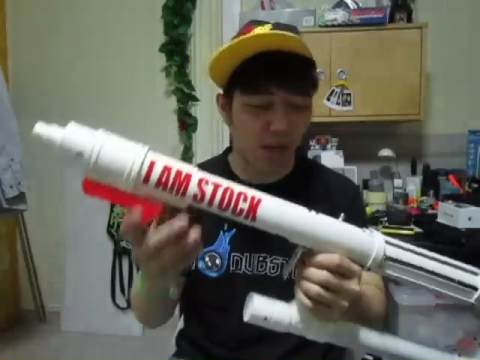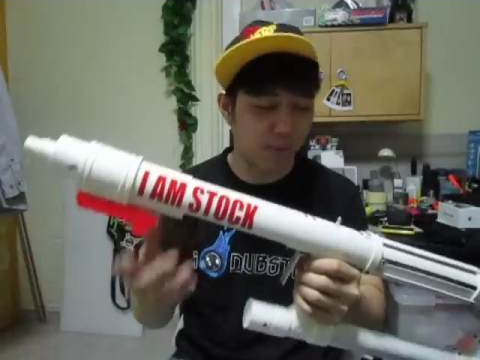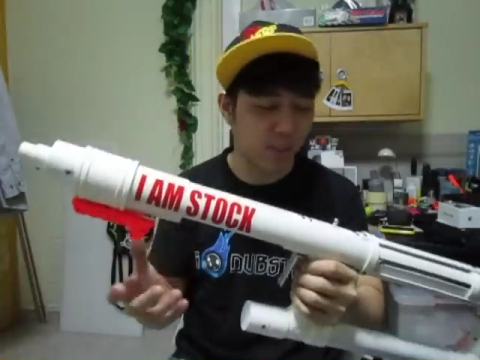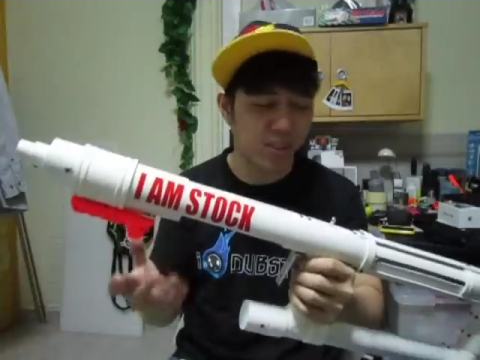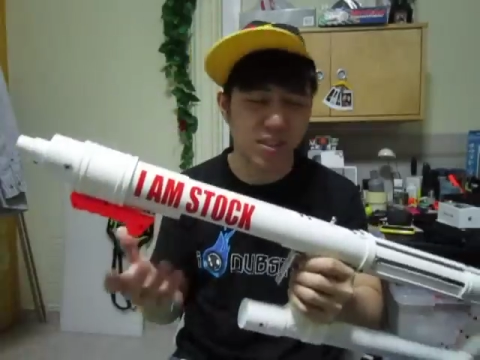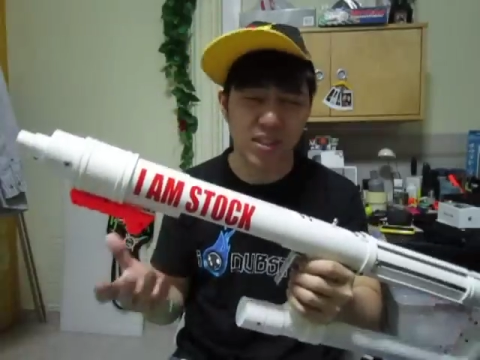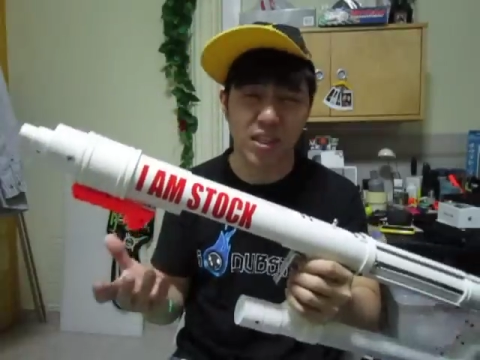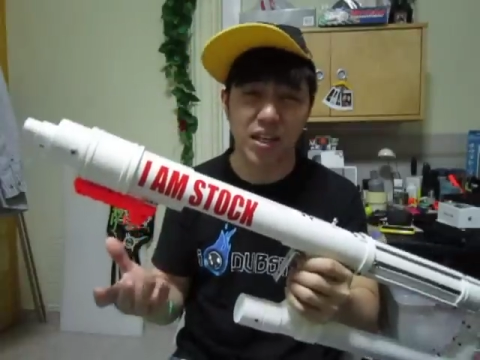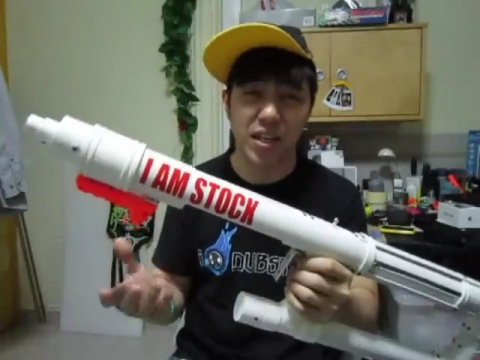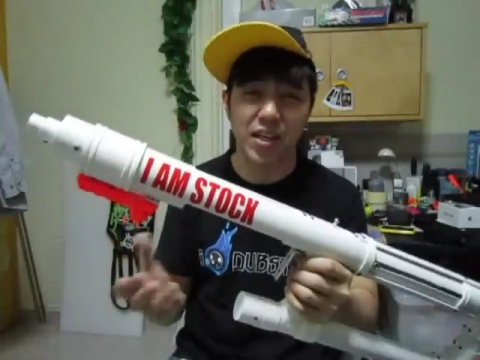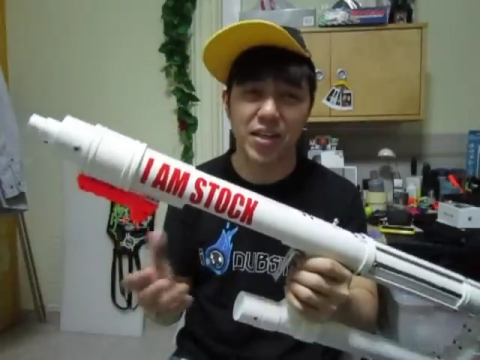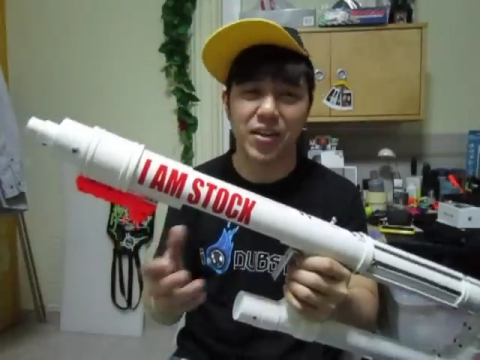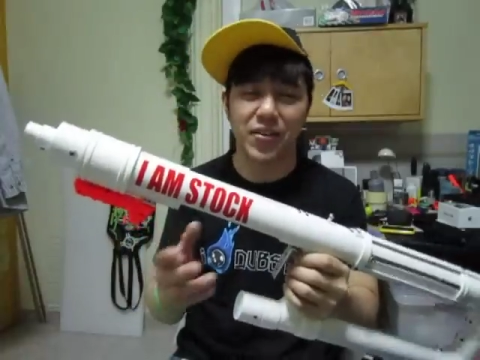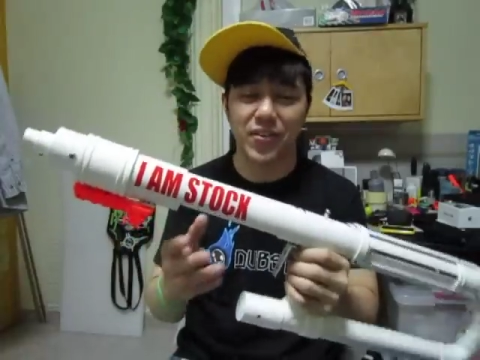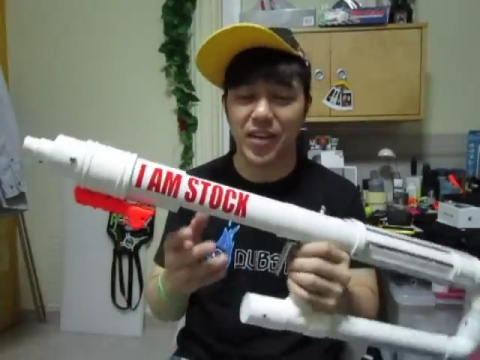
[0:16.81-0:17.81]
I'm just
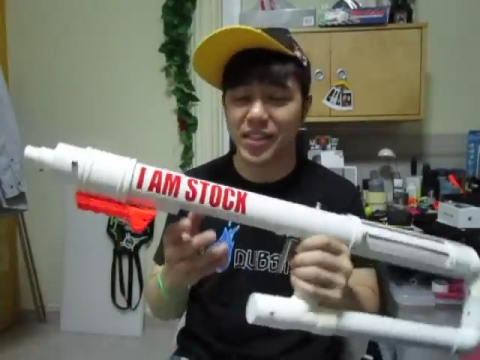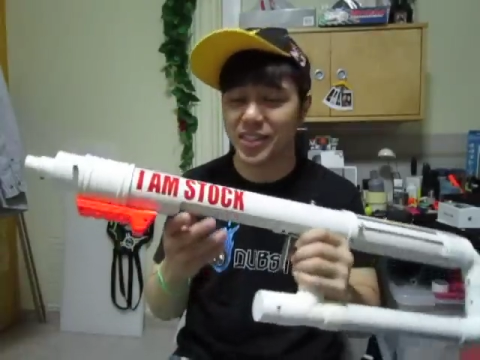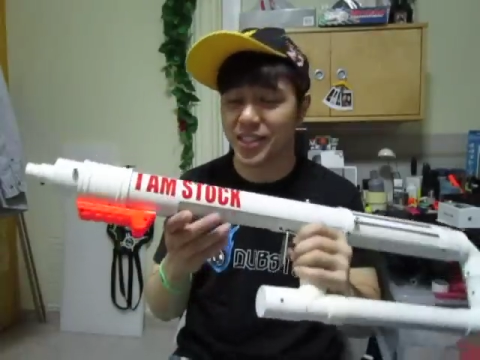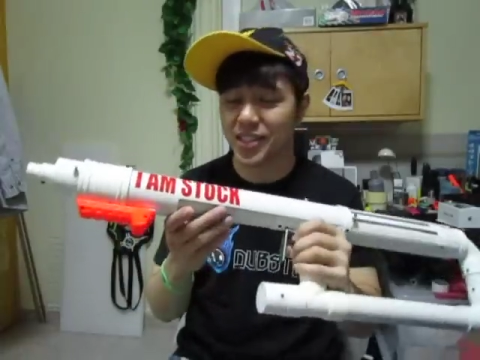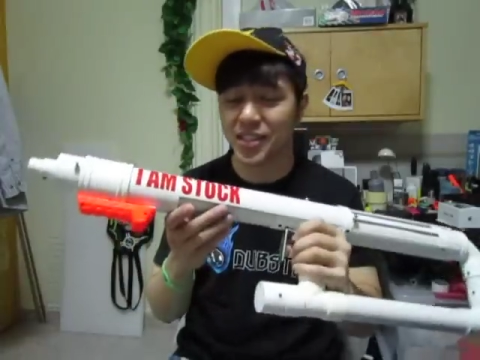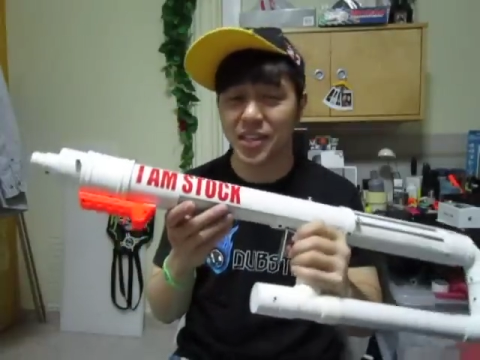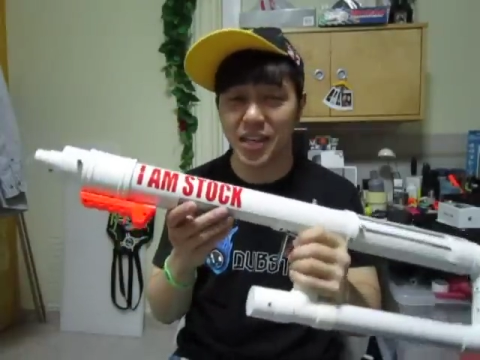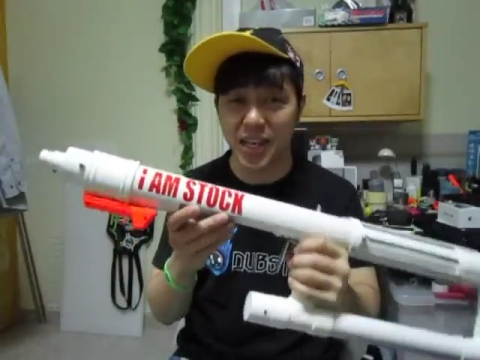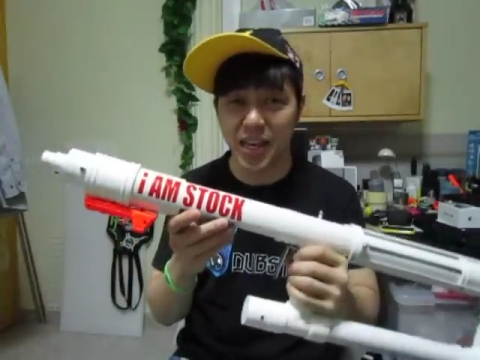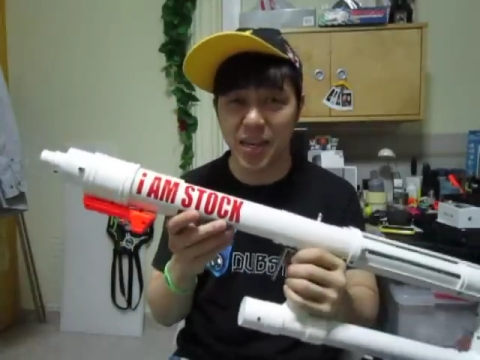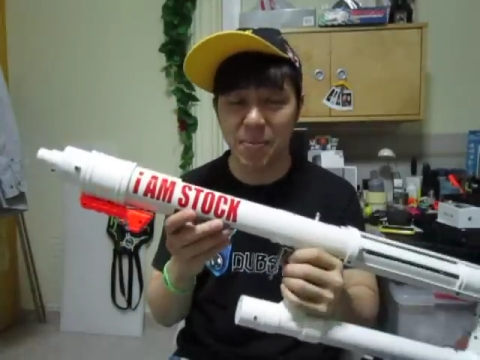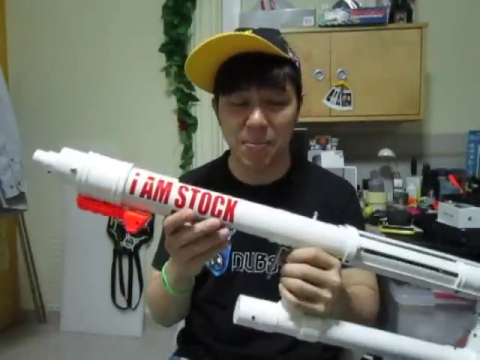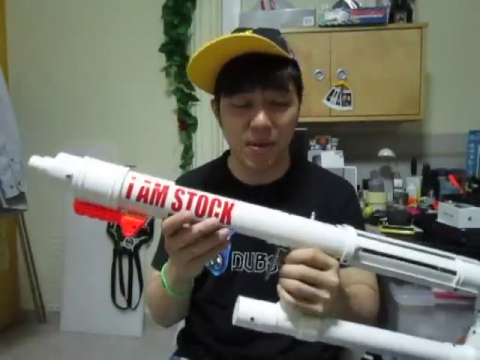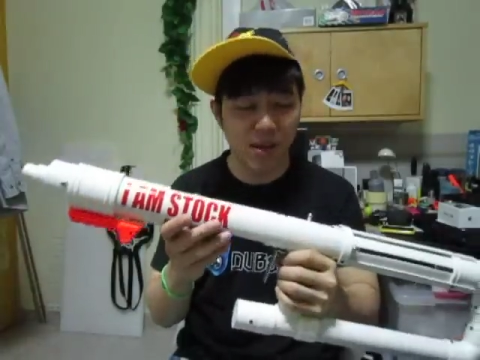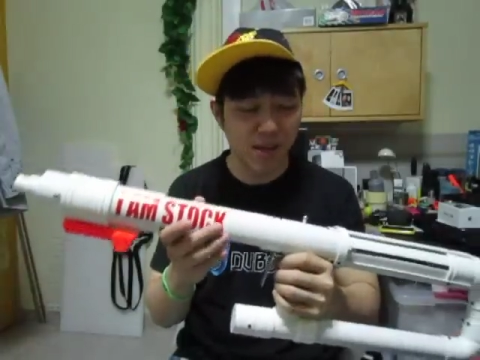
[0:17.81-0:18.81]
kidding, alright? It's just a
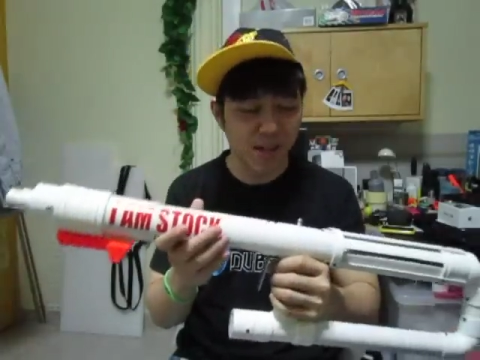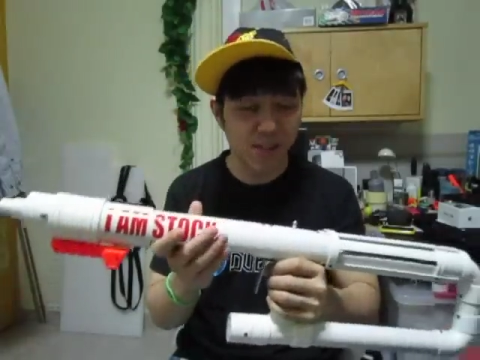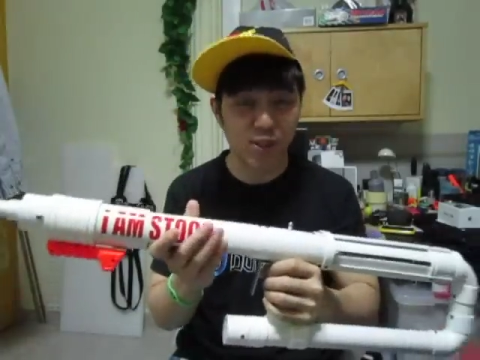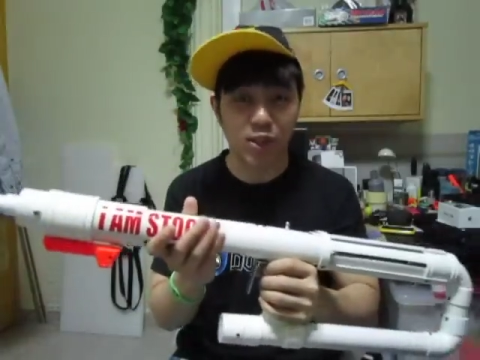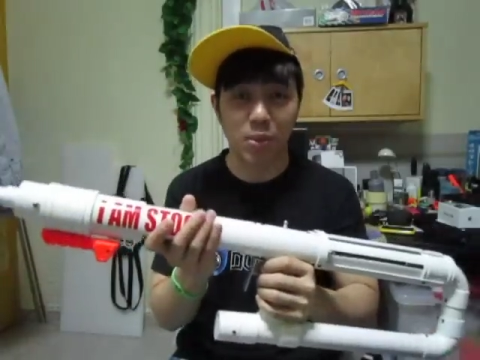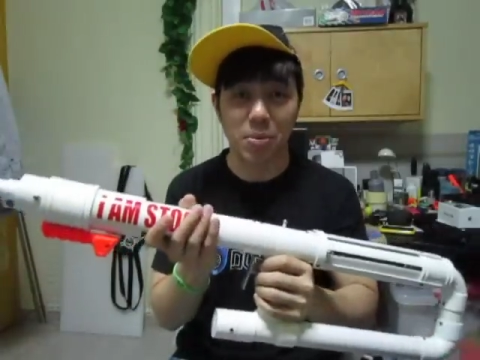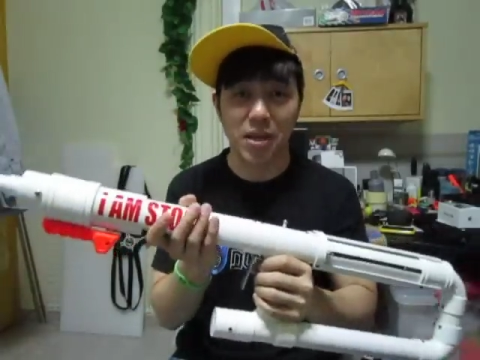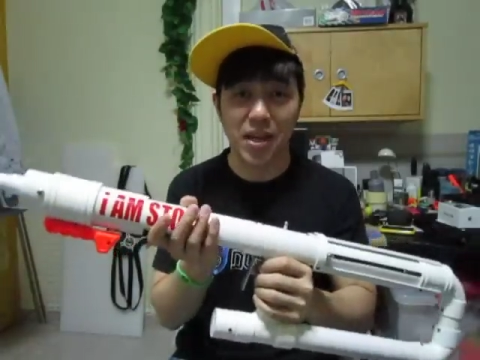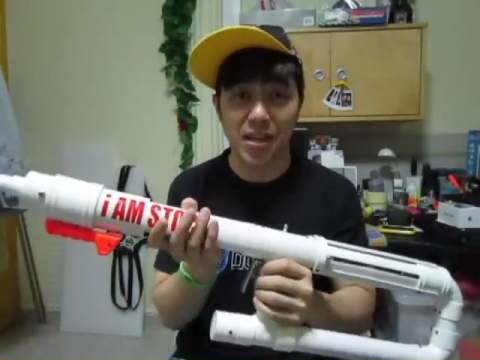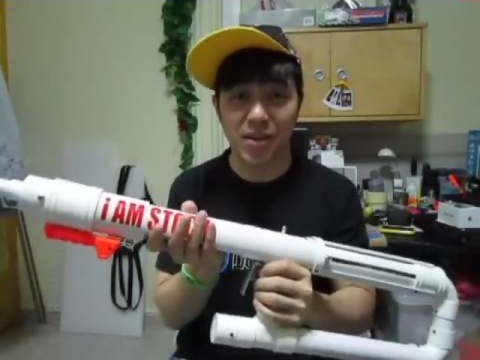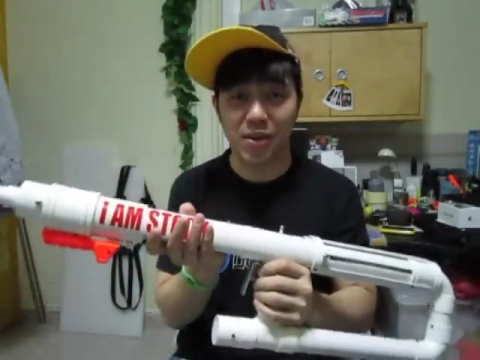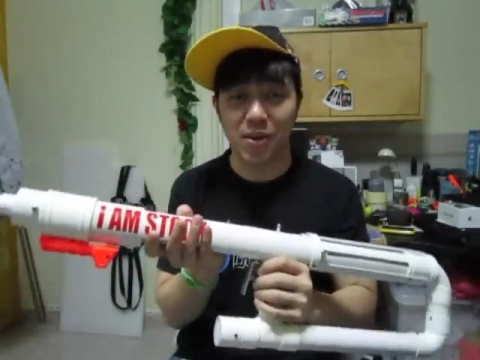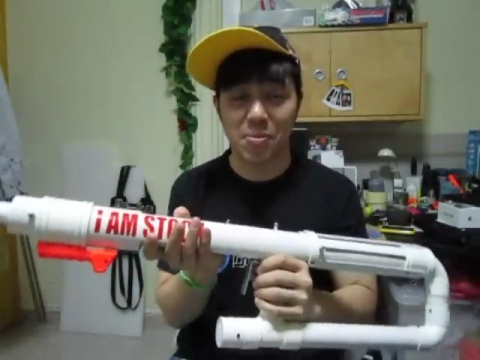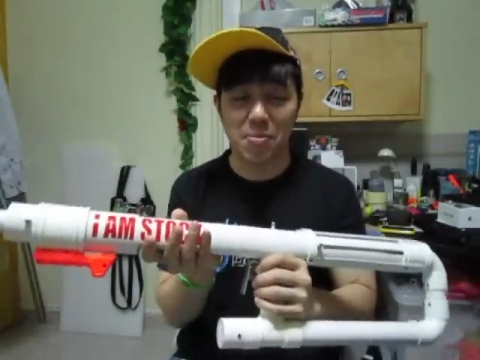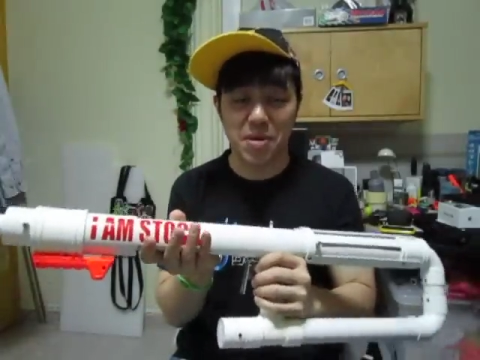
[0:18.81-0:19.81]
name. Stop
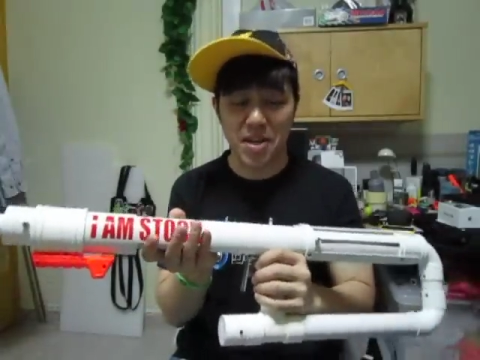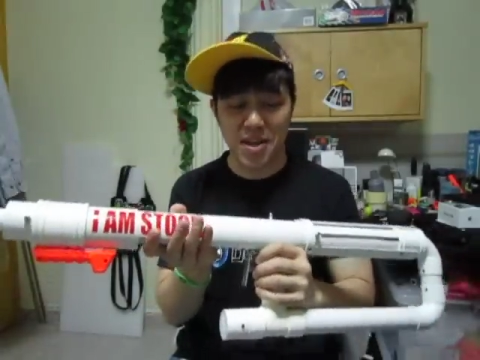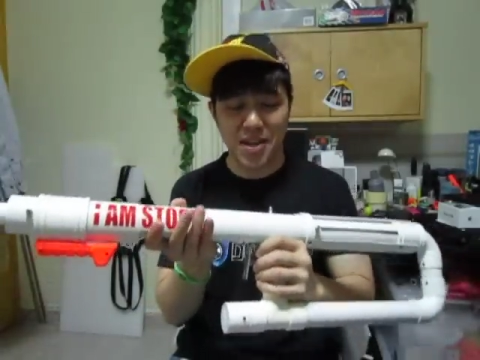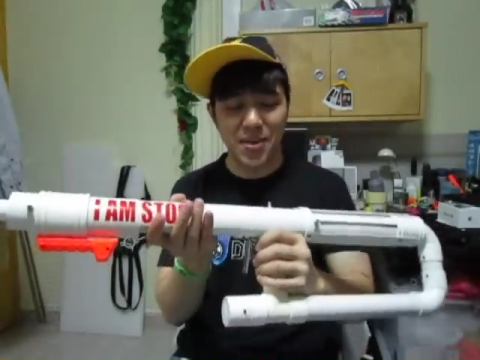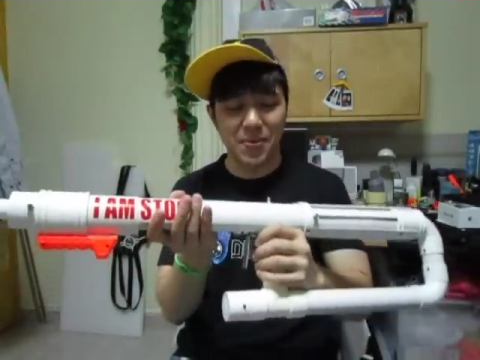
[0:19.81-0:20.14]
hating on me.